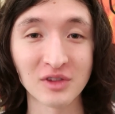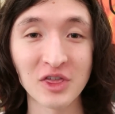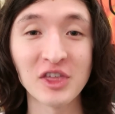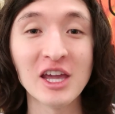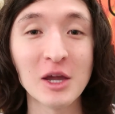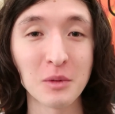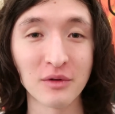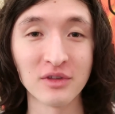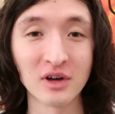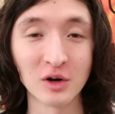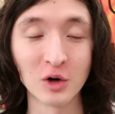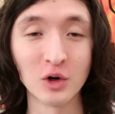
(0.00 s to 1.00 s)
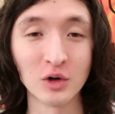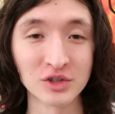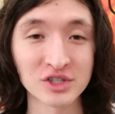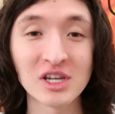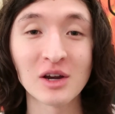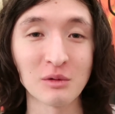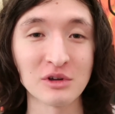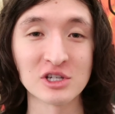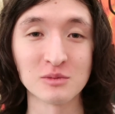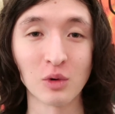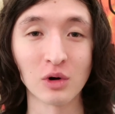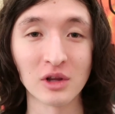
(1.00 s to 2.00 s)
theme of the whole series
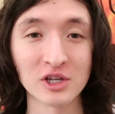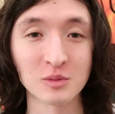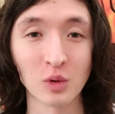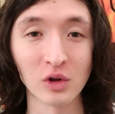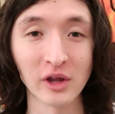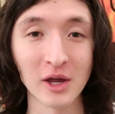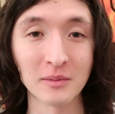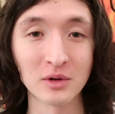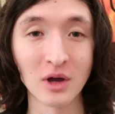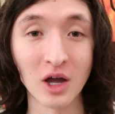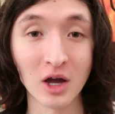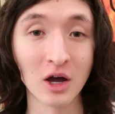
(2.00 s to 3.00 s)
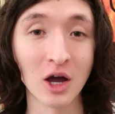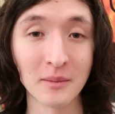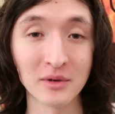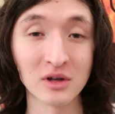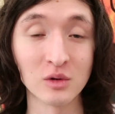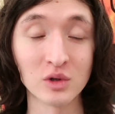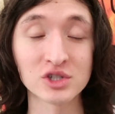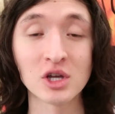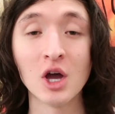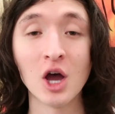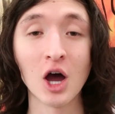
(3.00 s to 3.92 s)
is more or less morally ambiguous.